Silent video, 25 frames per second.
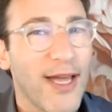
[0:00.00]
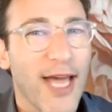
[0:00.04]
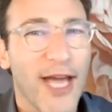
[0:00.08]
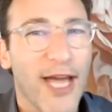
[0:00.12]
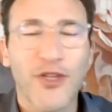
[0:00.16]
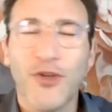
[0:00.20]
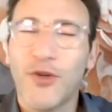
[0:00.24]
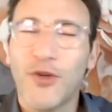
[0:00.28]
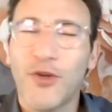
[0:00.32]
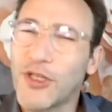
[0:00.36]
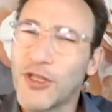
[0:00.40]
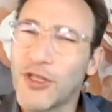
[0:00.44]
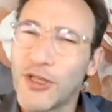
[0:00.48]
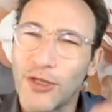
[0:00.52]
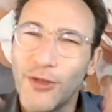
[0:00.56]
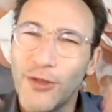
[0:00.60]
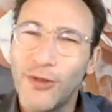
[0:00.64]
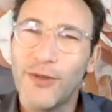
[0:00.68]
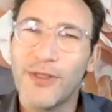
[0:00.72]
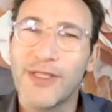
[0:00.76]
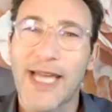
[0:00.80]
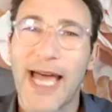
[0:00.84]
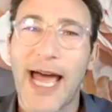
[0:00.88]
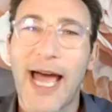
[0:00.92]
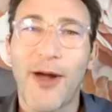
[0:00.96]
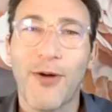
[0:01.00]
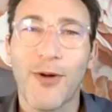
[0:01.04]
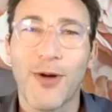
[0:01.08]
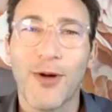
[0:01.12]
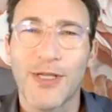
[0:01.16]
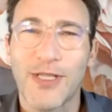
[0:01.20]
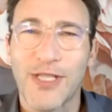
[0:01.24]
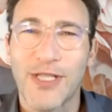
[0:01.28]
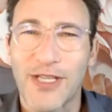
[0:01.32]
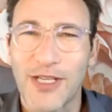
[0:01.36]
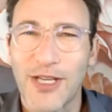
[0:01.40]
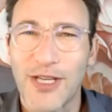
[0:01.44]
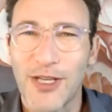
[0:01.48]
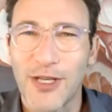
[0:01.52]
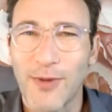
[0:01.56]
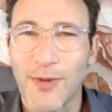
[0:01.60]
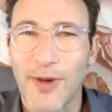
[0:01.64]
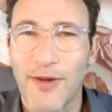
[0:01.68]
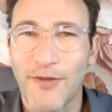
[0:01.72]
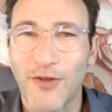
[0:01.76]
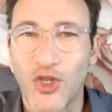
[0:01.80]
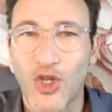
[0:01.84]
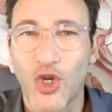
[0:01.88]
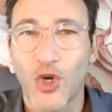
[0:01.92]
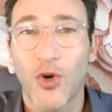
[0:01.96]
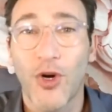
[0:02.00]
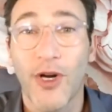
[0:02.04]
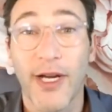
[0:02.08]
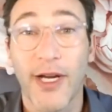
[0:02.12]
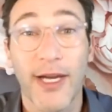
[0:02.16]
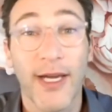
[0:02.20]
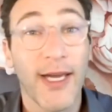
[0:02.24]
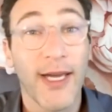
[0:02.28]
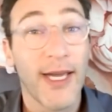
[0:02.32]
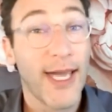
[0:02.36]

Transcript: And you can lose hours, and yet you have joy.